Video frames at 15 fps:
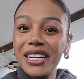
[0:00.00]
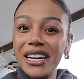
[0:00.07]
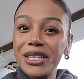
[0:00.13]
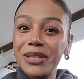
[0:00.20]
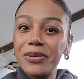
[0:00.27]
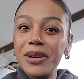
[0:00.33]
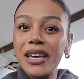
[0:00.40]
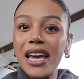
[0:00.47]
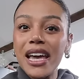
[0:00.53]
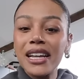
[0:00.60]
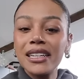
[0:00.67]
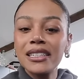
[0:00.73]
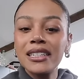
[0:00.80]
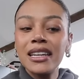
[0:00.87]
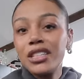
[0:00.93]
nice
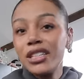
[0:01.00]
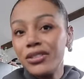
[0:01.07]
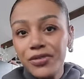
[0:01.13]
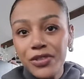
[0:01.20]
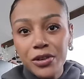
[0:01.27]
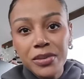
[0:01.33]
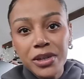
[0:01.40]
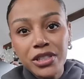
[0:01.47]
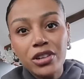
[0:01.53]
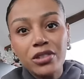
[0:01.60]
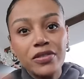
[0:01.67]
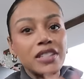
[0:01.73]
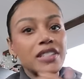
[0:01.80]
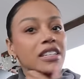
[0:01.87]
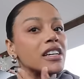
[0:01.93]
weekend. Didn't film much,
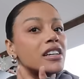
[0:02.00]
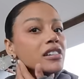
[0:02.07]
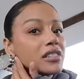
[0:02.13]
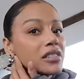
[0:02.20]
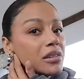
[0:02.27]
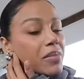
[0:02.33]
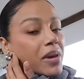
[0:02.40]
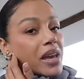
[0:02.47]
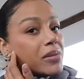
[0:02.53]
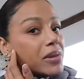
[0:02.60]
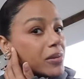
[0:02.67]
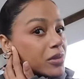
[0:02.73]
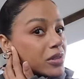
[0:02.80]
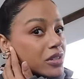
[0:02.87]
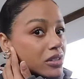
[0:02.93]
obviously, because the
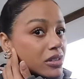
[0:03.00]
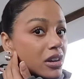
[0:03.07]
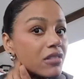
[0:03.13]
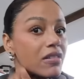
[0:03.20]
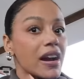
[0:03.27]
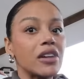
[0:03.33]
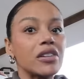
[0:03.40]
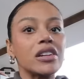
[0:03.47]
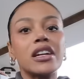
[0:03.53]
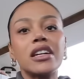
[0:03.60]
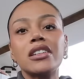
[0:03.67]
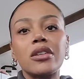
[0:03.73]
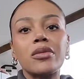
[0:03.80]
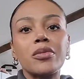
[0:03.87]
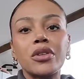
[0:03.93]
baby was around and I
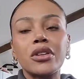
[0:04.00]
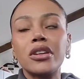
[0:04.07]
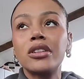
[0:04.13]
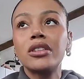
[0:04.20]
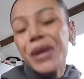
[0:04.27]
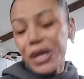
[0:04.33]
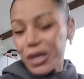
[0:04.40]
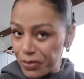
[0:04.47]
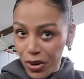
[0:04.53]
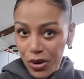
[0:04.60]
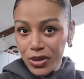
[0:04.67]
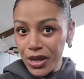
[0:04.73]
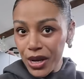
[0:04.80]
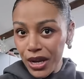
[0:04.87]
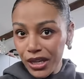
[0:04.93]
don't want to
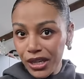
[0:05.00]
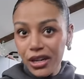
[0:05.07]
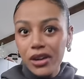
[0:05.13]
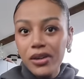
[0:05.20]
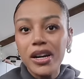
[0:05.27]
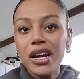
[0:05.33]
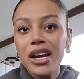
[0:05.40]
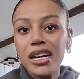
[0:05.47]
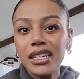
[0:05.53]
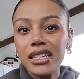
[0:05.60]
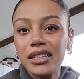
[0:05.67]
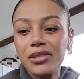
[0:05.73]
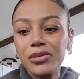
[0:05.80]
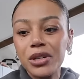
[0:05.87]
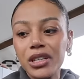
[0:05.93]
expose her, you know.
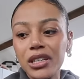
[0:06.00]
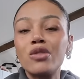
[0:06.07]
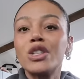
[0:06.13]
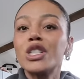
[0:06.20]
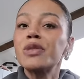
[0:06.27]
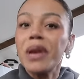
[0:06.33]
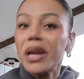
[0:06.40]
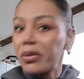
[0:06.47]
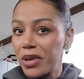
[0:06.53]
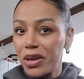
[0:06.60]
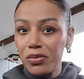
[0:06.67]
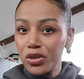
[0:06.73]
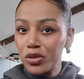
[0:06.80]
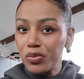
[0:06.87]
I want to respect people's